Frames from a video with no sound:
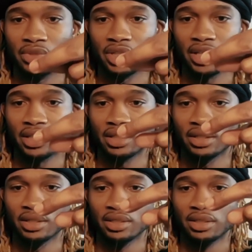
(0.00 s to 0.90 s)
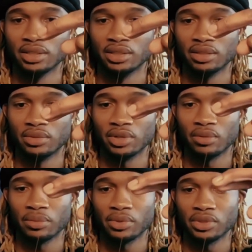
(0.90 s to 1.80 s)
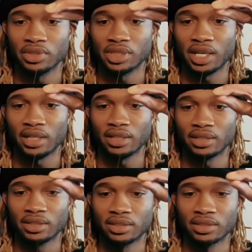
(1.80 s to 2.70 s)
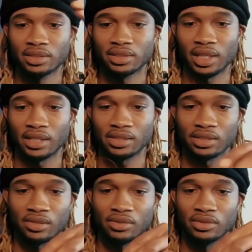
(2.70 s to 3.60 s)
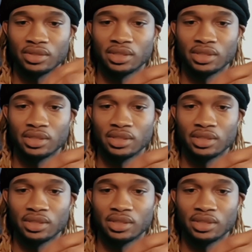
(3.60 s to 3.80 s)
Okay? Then we're gonna pull it tight, like so.